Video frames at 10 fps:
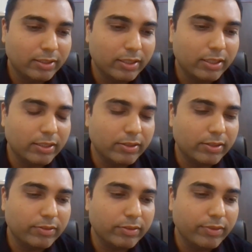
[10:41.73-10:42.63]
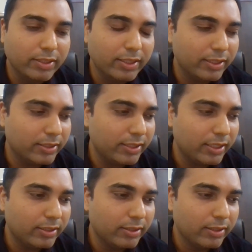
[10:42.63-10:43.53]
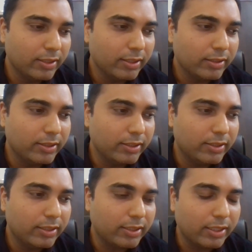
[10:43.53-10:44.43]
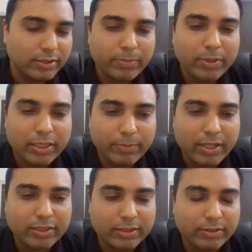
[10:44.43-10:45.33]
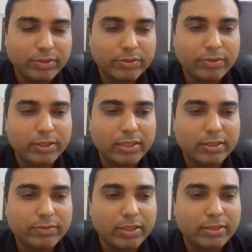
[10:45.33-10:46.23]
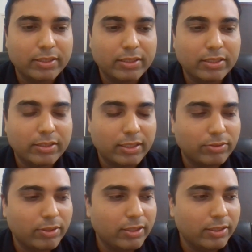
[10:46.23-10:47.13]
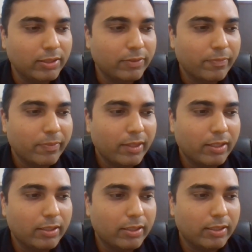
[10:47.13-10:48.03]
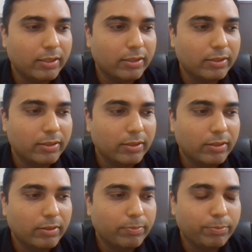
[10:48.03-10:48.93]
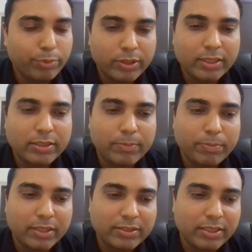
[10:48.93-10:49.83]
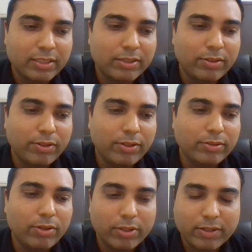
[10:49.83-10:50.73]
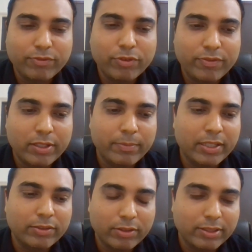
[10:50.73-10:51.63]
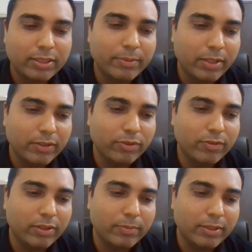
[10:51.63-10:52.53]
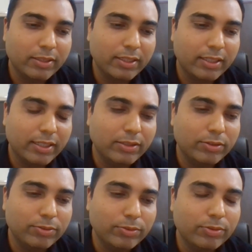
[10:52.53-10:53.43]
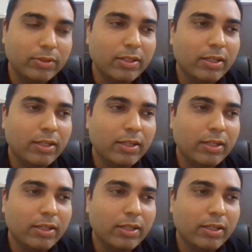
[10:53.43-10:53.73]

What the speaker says: Uh, One thing is that the customer demand, which we are seeing, is actually uh, putting the pressure on order fulfillment or the demand fulfillment, and to